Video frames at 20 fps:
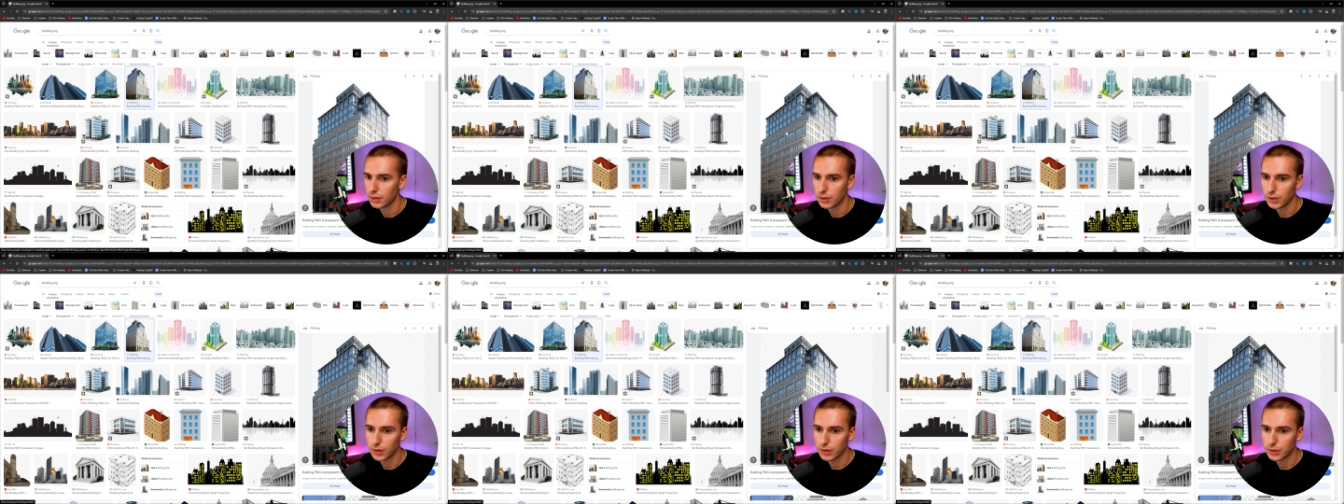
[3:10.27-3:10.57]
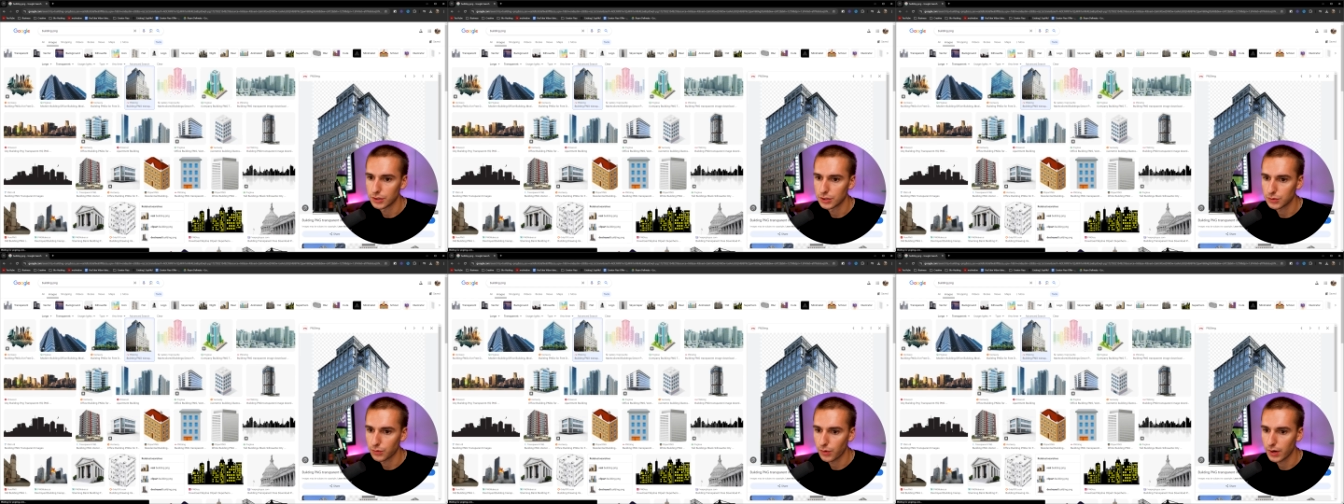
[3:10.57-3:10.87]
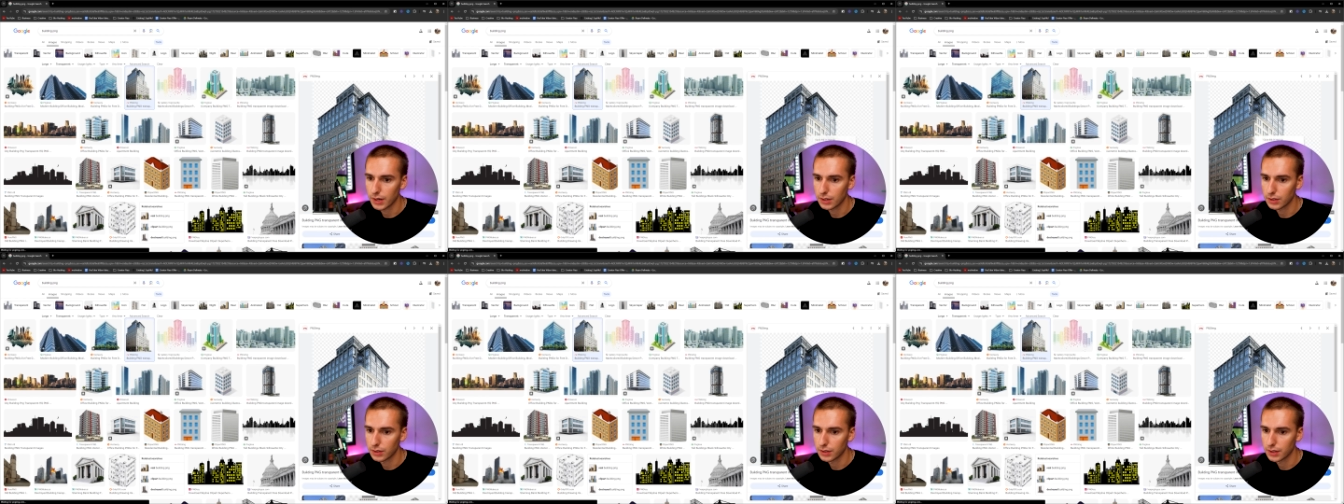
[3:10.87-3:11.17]
you can just
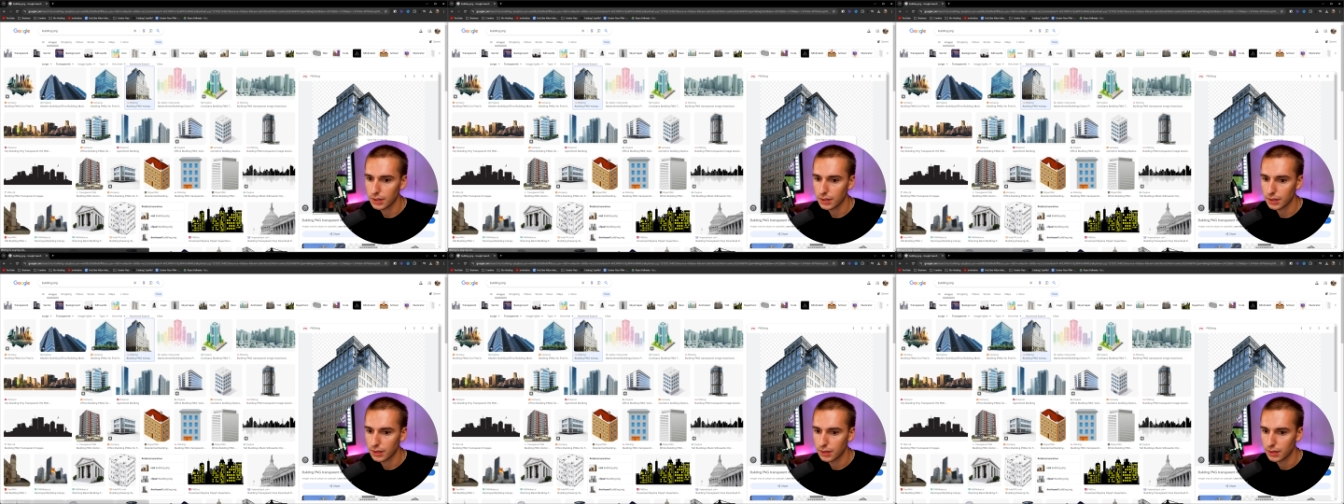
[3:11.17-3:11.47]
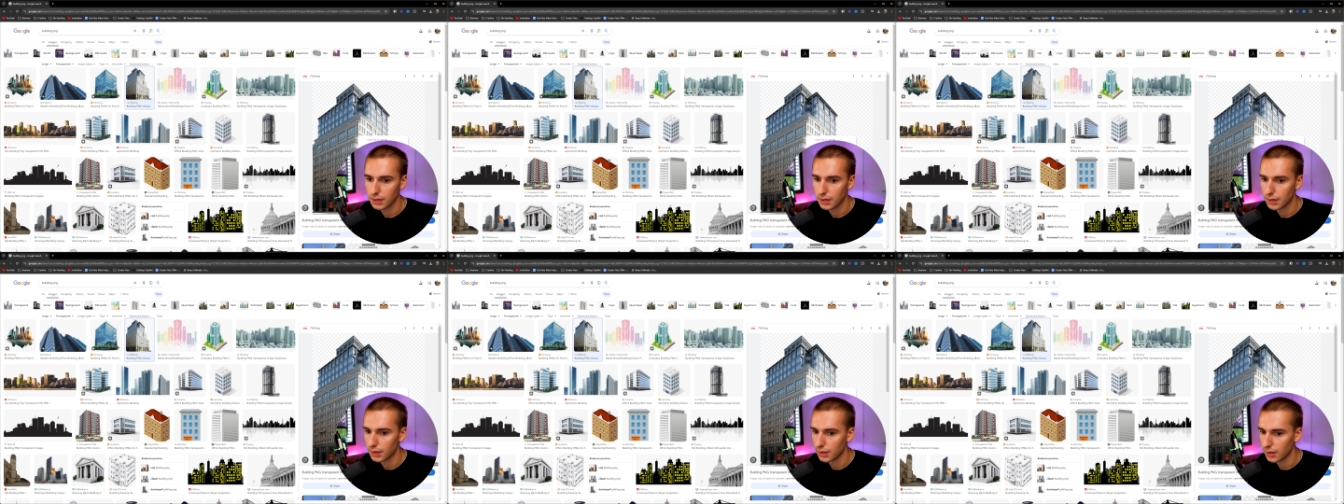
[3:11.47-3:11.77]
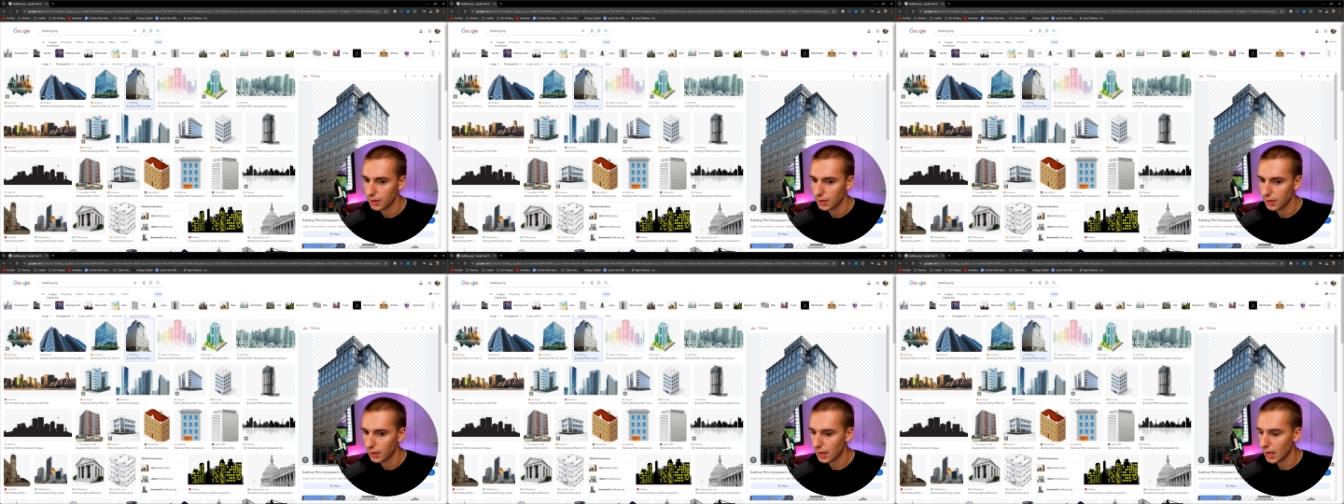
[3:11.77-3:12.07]
right click,
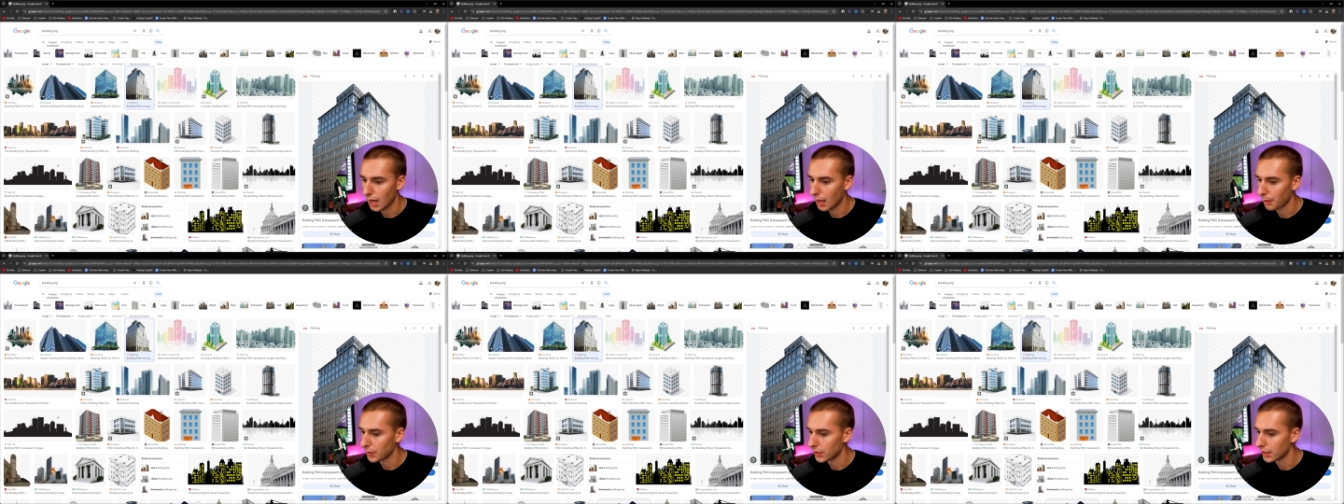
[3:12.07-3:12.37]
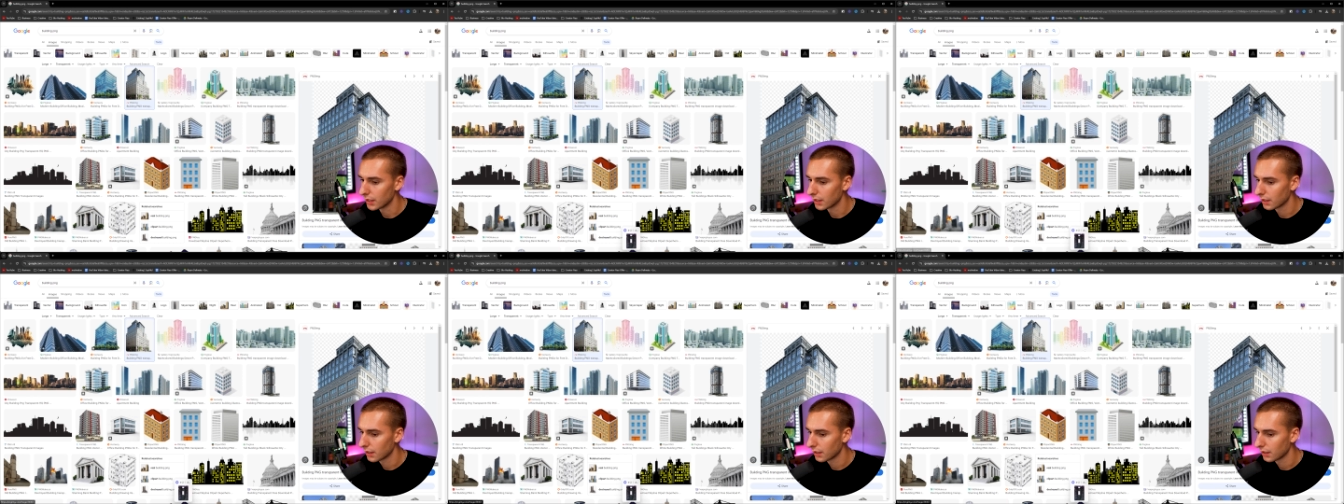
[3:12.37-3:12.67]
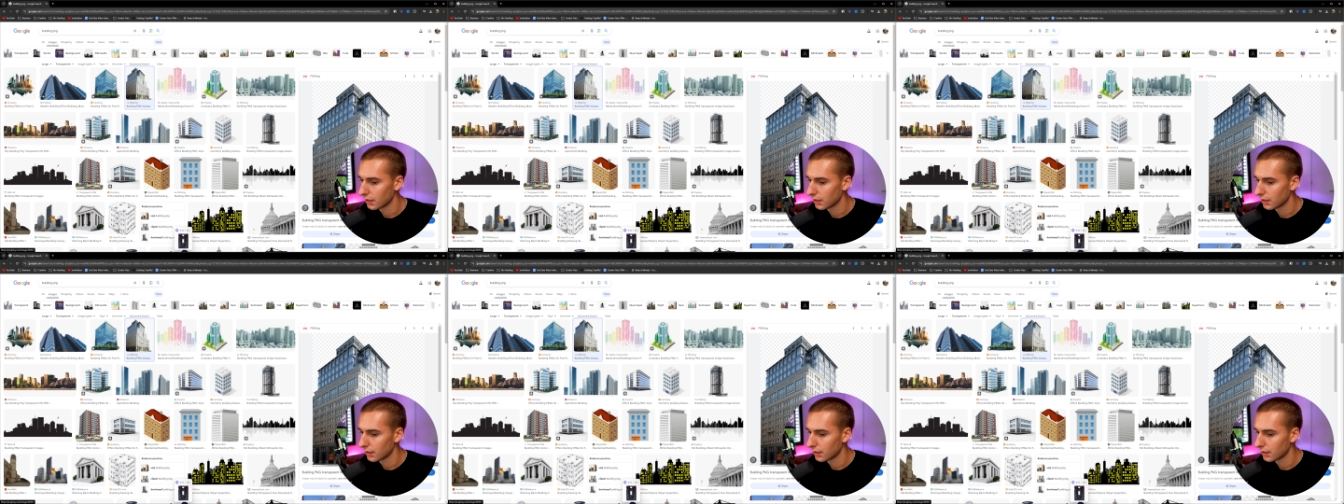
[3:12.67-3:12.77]
copy,